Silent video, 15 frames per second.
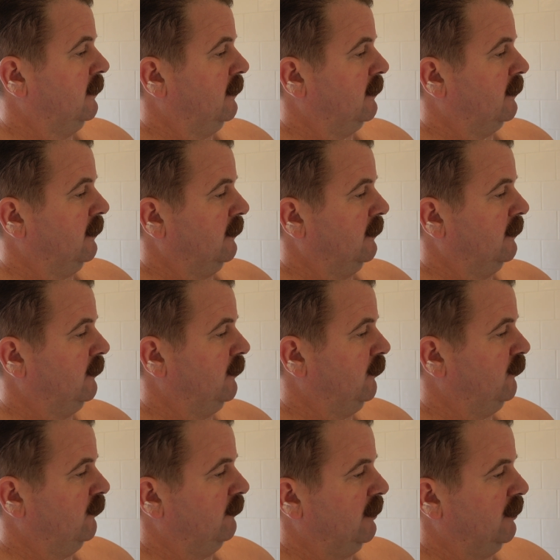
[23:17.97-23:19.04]
I'm gonna do
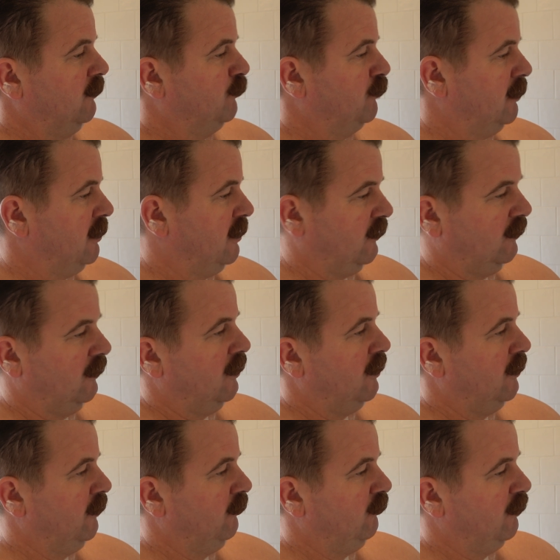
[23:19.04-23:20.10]
some little brass
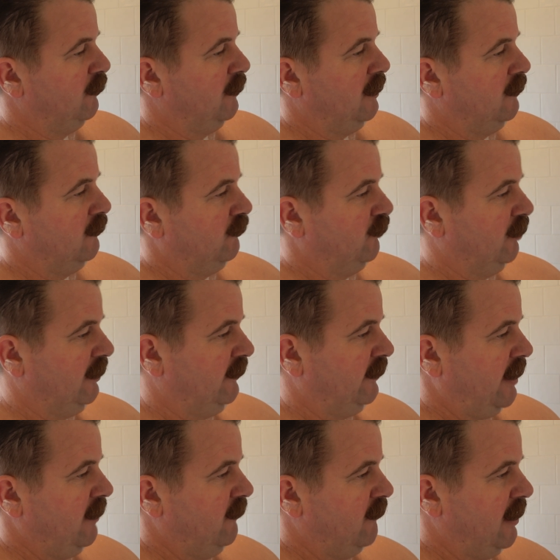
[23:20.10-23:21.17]
liners with my little
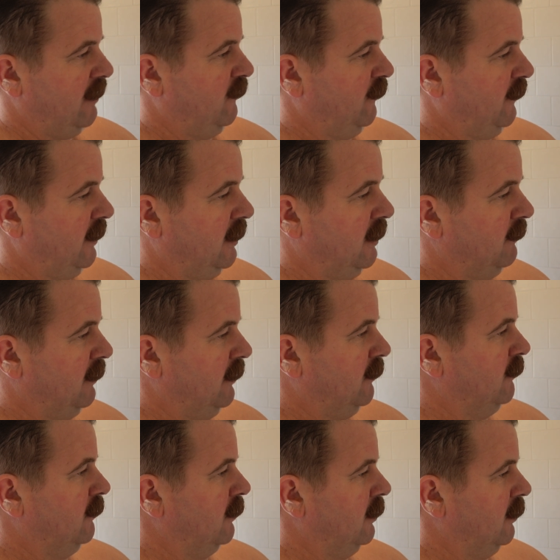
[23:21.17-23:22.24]
G10 red thing in the
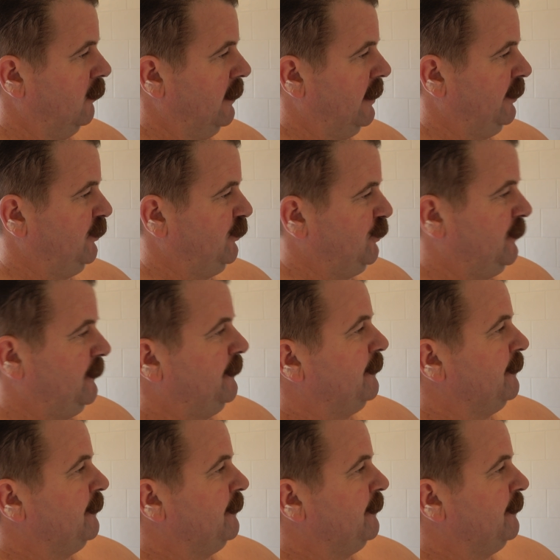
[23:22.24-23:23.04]
middle, like the wedge,